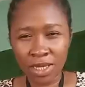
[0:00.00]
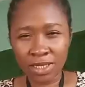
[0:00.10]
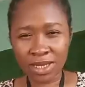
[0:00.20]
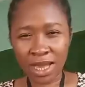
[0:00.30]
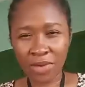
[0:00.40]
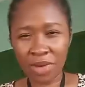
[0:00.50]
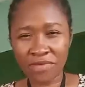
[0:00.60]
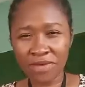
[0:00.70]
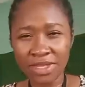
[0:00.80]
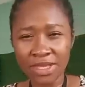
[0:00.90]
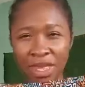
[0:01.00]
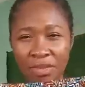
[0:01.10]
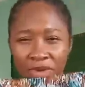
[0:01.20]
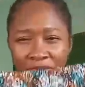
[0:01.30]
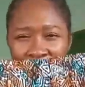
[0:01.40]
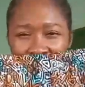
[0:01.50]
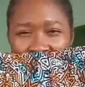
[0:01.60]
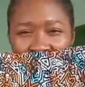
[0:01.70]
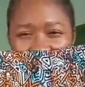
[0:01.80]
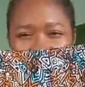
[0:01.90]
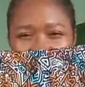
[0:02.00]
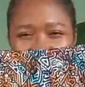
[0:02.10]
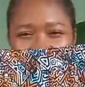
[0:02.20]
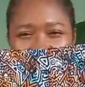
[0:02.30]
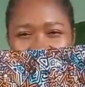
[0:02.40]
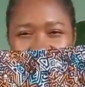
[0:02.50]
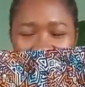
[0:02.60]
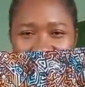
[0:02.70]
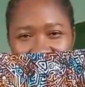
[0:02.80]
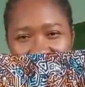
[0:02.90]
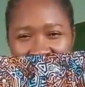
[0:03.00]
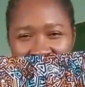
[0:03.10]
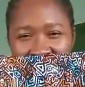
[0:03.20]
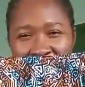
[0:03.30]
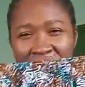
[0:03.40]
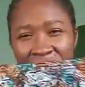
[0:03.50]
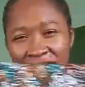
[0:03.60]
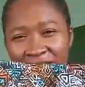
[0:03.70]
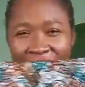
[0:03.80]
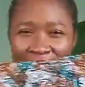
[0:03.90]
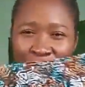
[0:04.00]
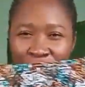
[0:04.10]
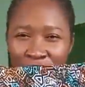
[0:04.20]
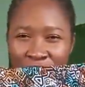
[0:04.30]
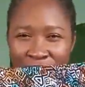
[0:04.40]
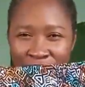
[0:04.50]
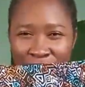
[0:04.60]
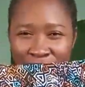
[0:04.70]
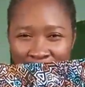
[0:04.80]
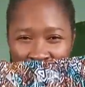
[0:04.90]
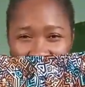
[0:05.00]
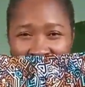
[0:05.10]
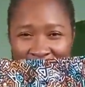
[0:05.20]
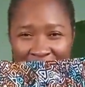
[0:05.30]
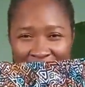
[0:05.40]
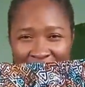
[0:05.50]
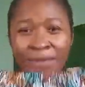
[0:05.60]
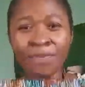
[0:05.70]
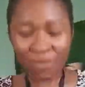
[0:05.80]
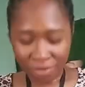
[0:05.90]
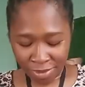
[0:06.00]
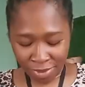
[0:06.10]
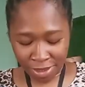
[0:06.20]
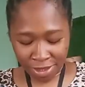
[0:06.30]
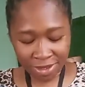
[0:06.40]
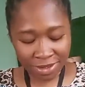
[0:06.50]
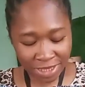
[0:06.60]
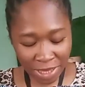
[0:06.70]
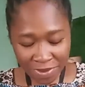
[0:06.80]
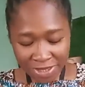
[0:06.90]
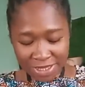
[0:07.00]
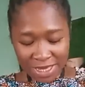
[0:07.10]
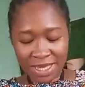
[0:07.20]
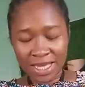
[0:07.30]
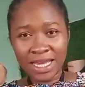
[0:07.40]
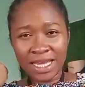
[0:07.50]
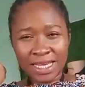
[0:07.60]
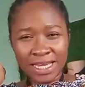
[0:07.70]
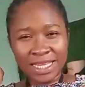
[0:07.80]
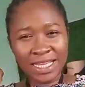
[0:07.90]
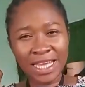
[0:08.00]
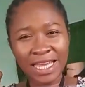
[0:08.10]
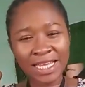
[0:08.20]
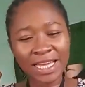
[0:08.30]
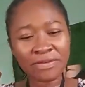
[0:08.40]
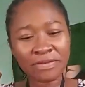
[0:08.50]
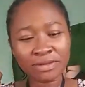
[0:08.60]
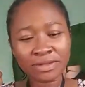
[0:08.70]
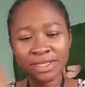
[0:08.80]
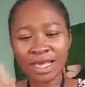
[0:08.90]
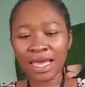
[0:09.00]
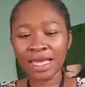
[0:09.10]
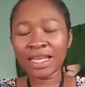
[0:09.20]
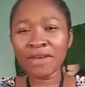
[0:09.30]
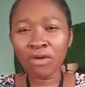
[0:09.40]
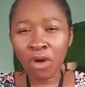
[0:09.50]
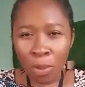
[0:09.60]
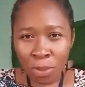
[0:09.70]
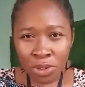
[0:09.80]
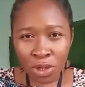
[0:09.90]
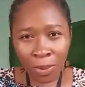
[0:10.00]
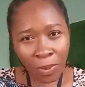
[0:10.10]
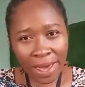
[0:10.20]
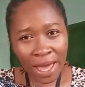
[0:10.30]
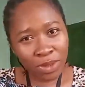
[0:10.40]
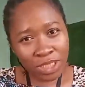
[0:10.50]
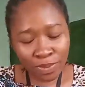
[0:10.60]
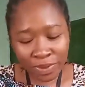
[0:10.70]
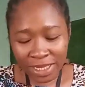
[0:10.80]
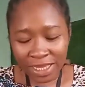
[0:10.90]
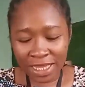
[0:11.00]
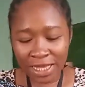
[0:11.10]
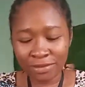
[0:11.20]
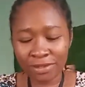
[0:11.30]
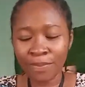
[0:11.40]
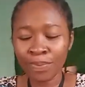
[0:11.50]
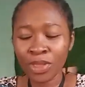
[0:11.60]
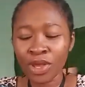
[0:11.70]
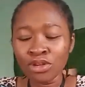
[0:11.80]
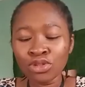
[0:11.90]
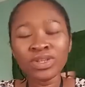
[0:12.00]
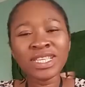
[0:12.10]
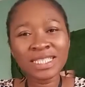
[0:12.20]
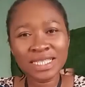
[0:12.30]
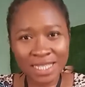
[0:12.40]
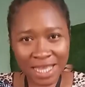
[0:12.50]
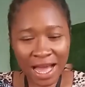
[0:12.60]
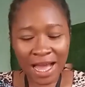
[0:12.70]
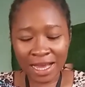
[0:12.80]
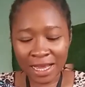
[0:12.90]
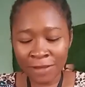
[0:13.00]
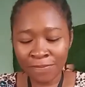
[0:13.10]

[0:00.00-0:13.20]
You see how everything came out perfectly fine, fine and beautiful. Did you see it? Shall we see? It didn't even say, it didn't even open up while I was pulling it out. So this is the hack.